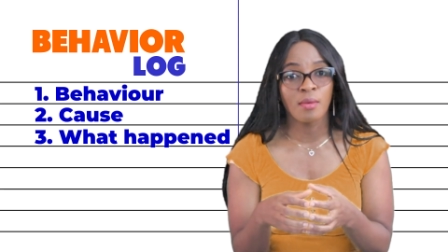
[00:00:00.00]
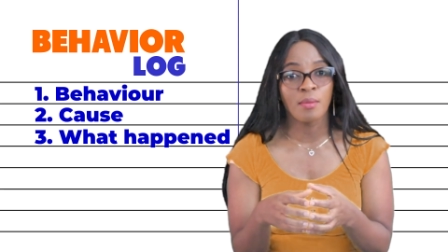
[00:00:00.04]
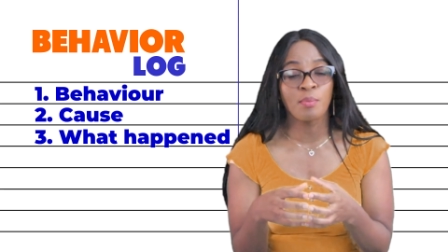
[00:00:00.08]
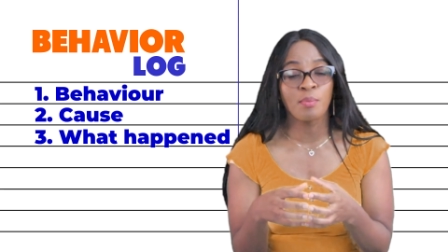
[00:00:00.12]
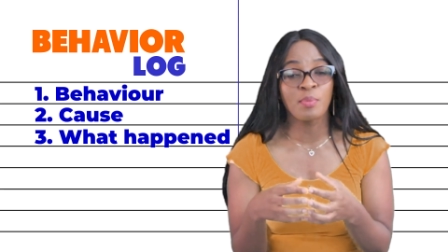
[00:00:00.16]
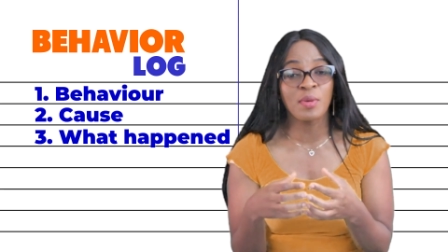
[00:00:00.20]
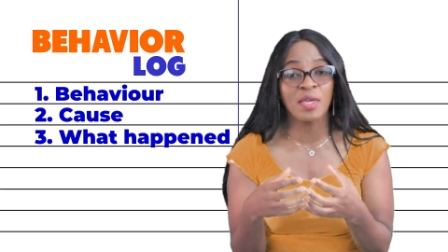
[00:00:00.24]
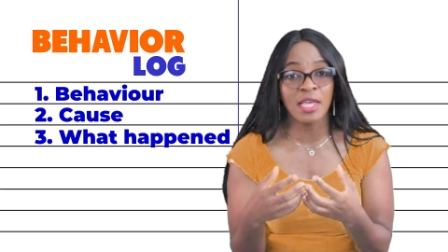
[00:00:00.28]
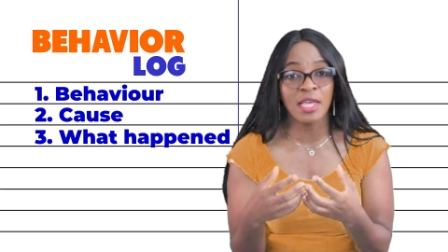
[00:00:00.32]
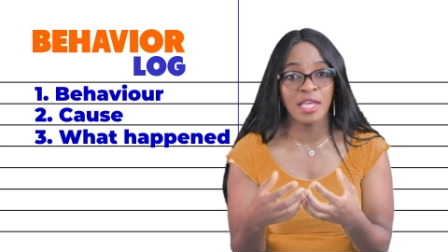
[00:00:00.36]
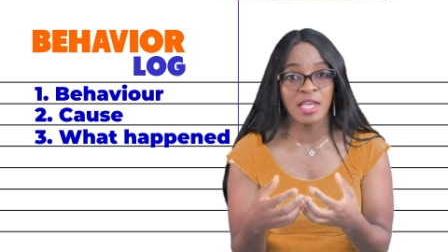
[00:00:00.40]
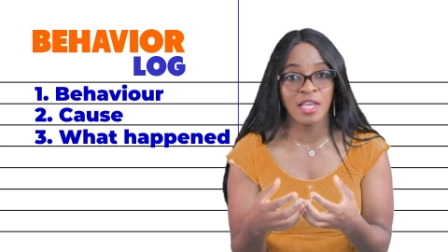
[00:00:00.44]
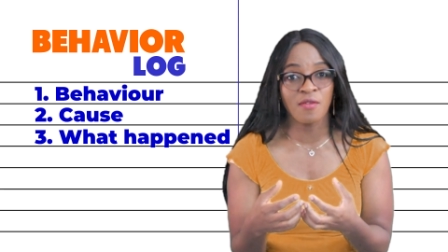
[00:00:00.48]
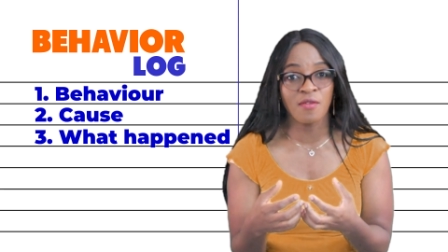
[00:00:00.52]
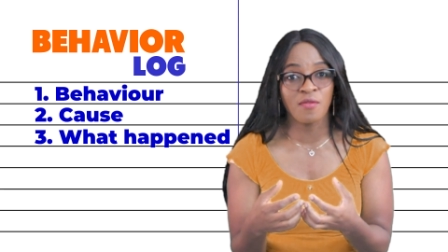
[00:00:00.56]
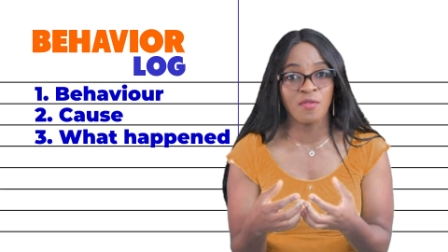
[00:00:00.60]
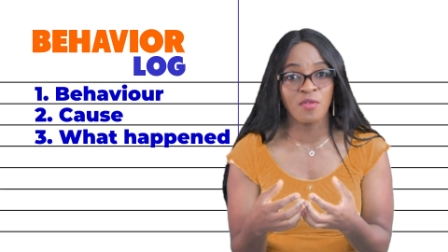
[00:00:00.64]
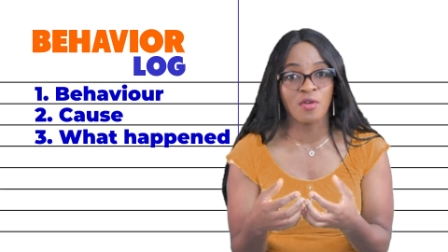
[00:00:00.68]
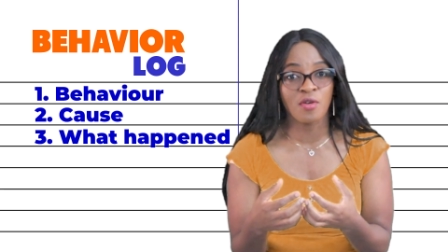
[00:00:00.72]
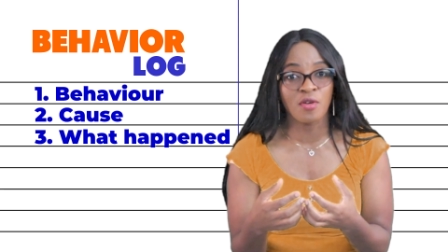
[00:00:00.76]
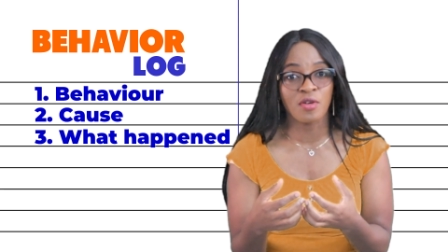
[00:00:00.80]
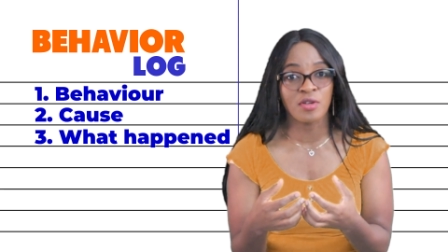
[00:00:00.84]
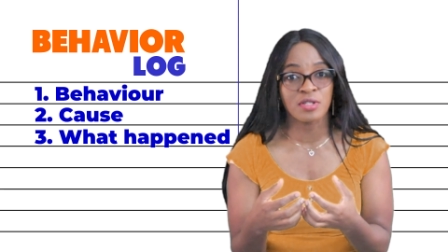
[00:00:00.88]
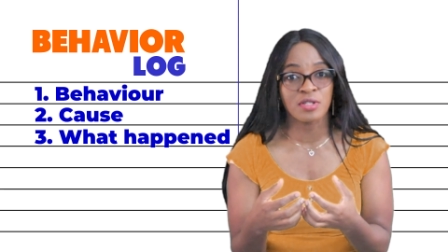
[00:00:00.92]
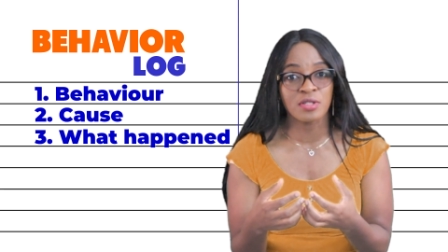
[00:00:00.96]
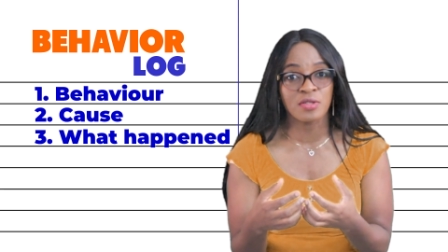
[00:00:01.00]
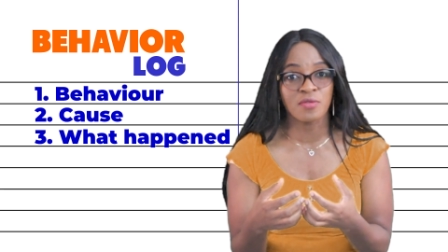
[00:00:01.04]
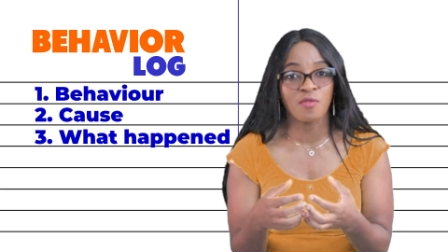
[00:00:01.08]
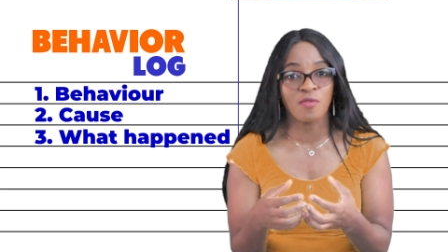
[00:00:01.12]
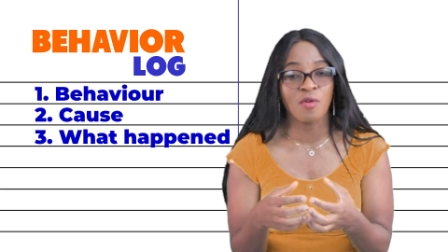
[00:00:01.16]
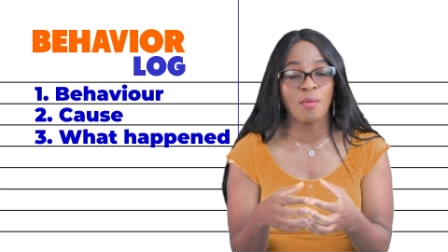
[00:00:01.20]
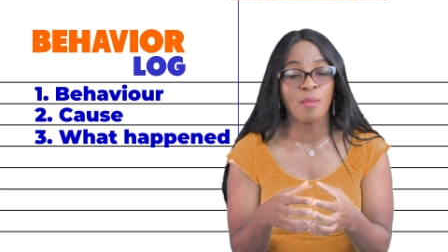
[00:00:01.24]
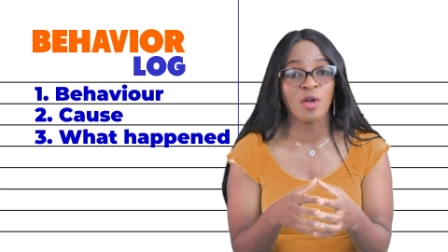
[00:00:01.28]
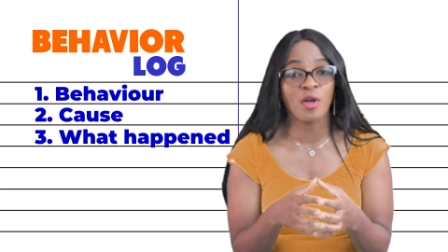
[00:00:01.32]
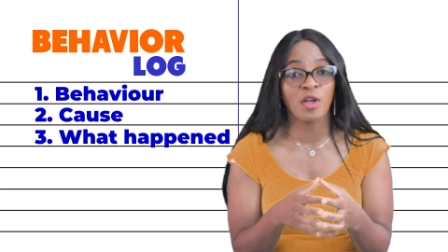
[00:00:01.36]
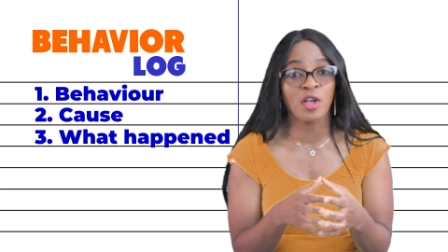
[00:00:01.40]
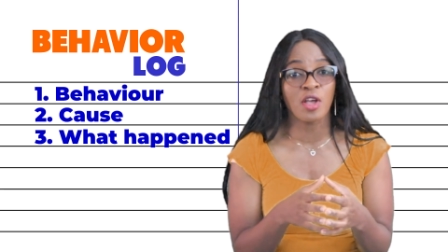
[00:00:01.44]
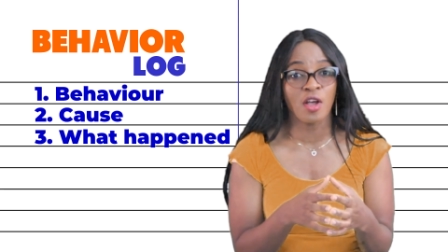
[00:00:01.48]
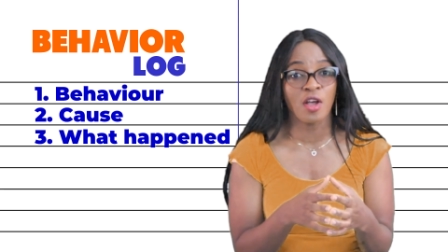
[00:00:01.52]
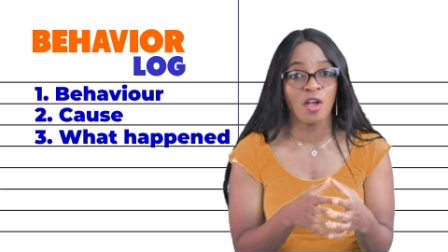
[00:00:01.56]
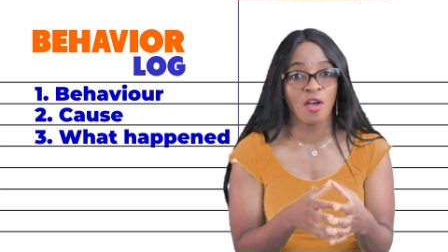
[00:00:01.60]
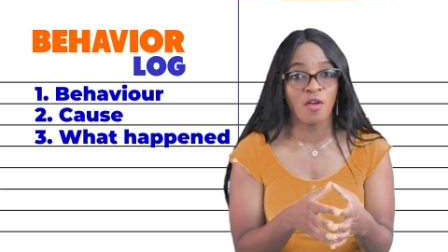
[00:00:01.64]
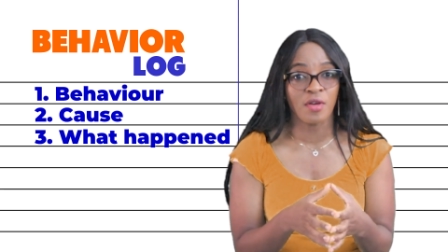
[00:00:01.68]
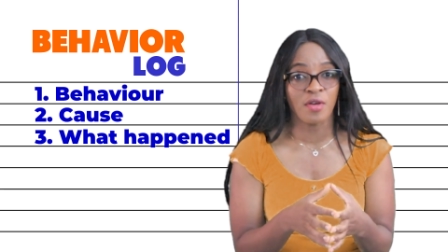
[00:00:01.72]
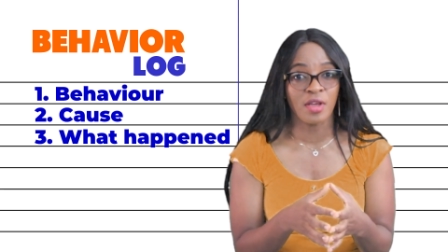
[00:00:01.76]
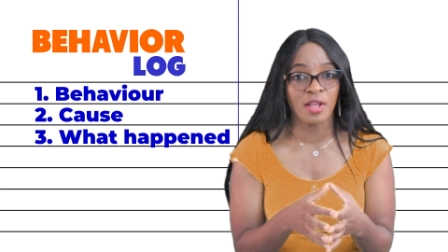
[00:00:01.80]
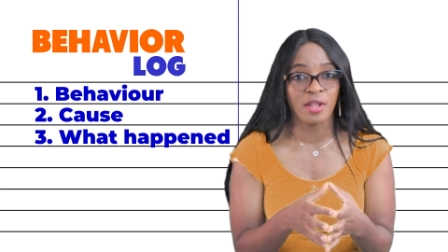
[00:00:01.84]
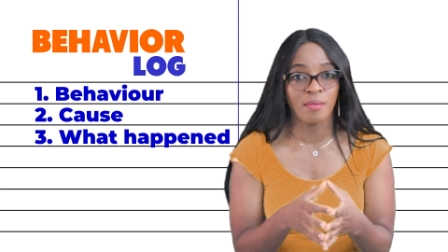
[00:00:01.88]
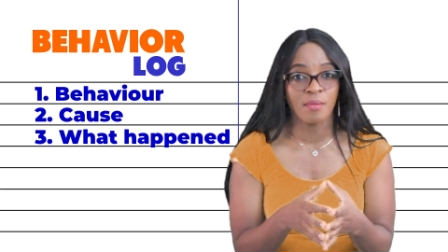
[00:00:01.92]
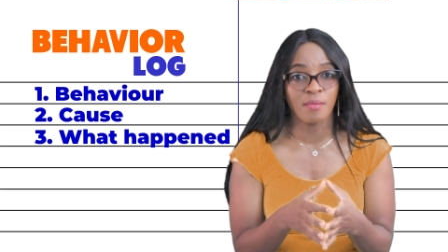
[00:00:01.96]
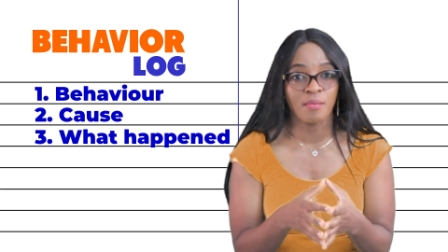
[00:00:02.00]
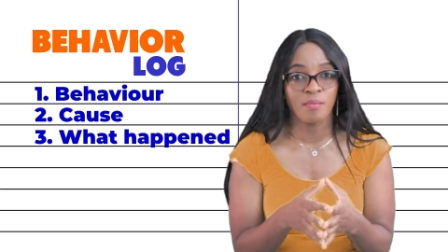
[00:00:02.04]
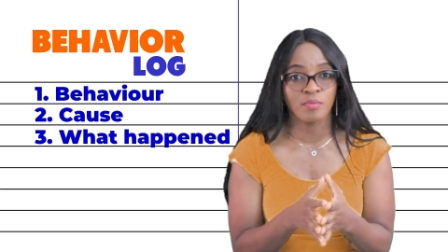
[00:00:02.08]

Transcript: behaviors from occurring.